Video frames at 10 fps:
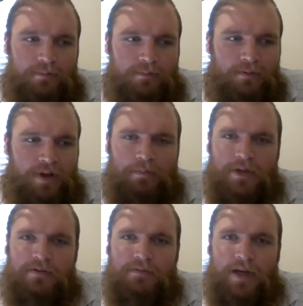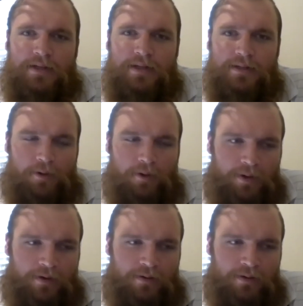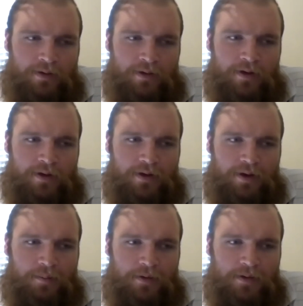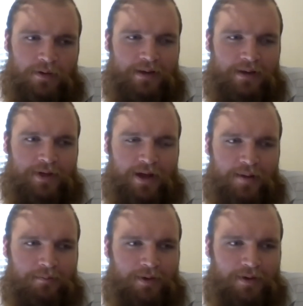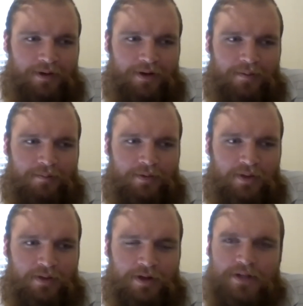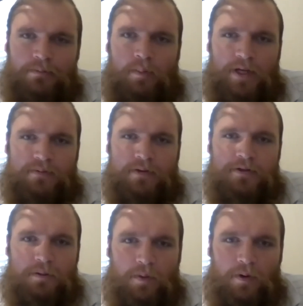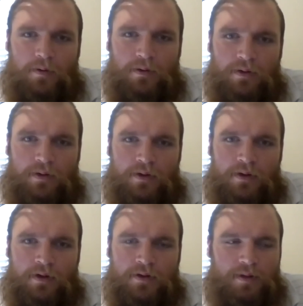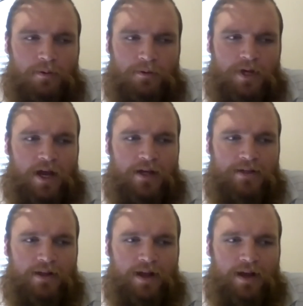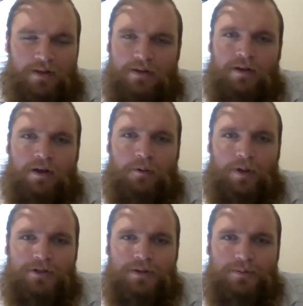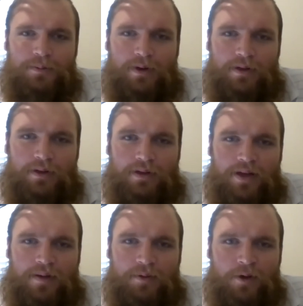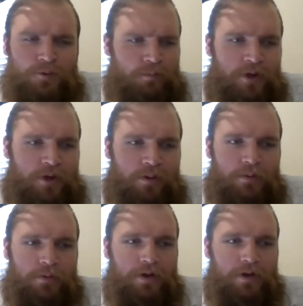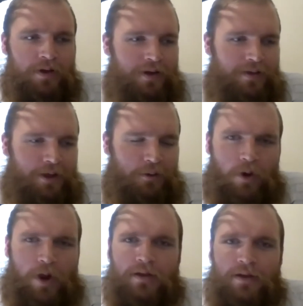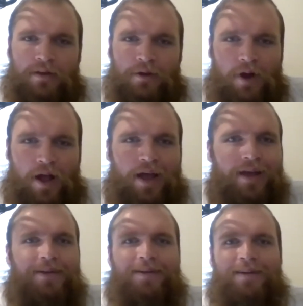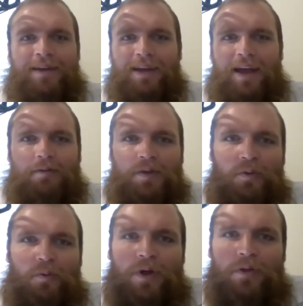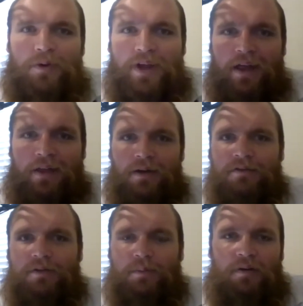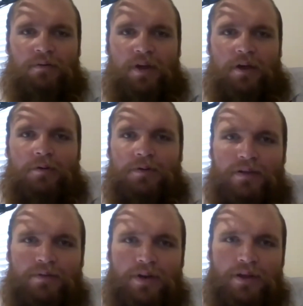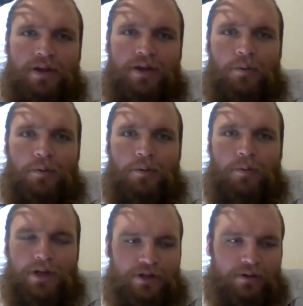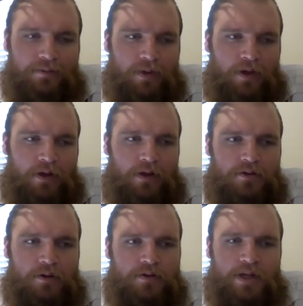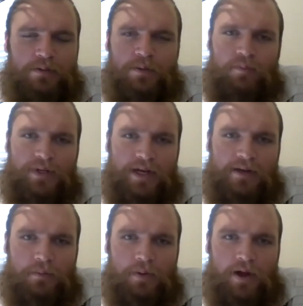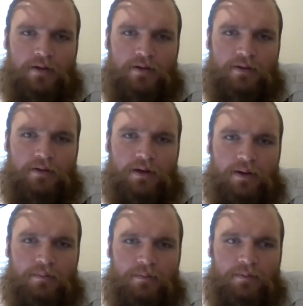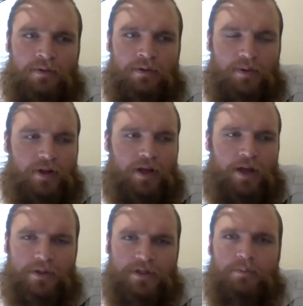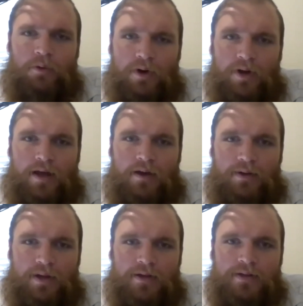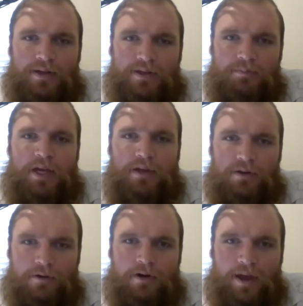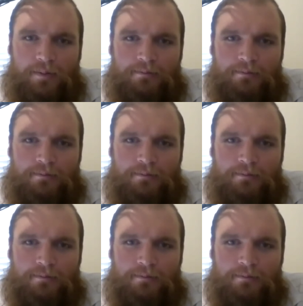Nameless, faceless opponent. At the same time, they're some of my best friends in the world. Some of those guys I'll have lifelong relationships with. Those were built through the grit and the grind and everything we went through together on the football field and even in winter conditioning. So those things will never be taken away. Again, what's important now is beating Notre Dame.